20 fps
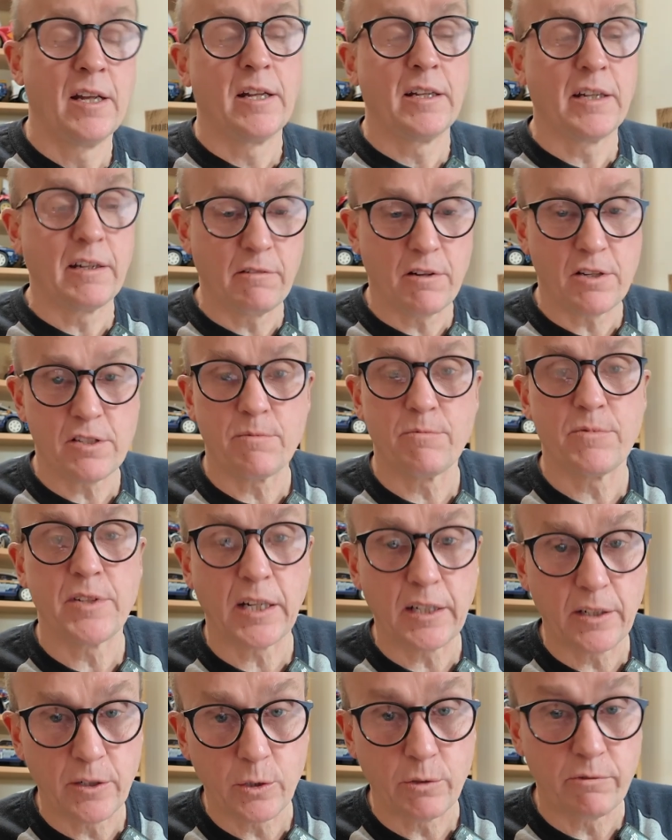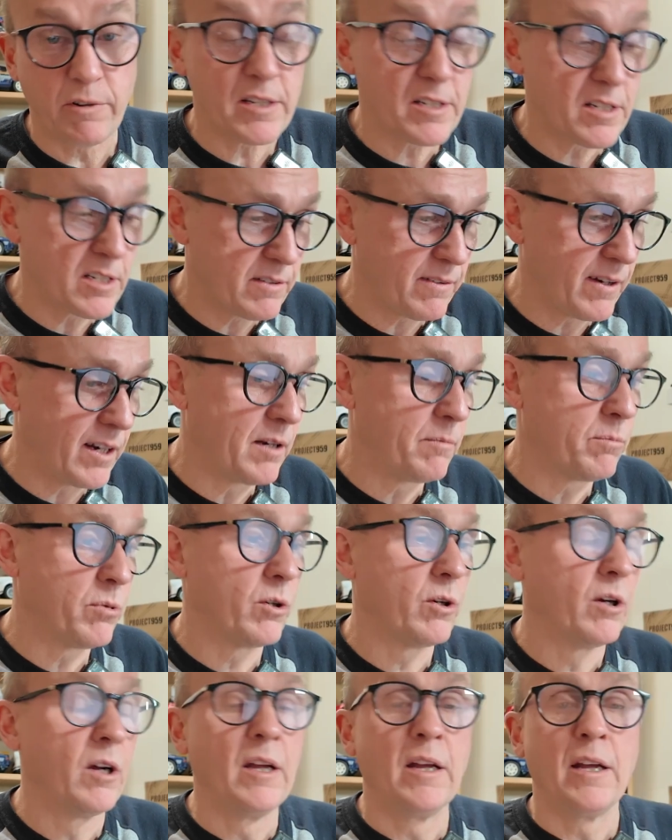there are some technical resins
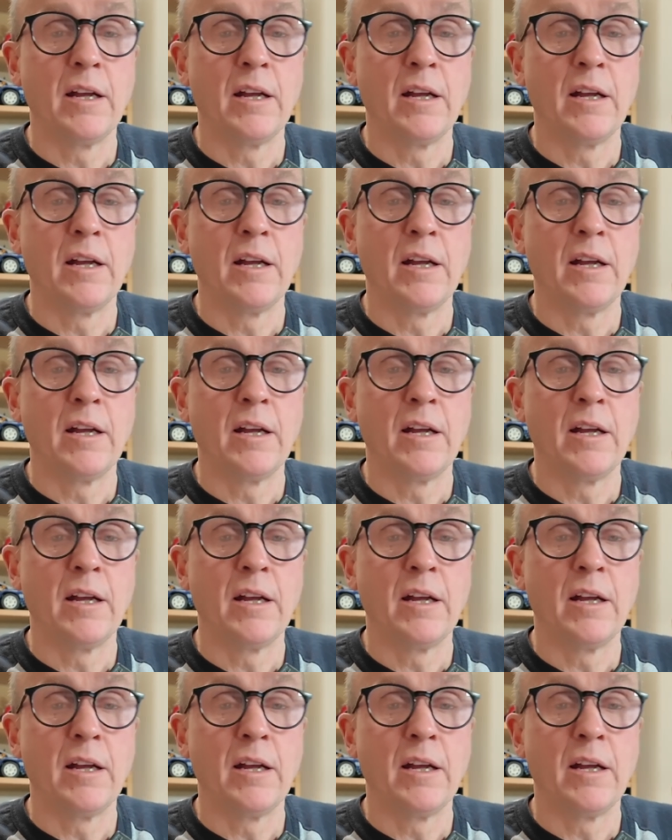available.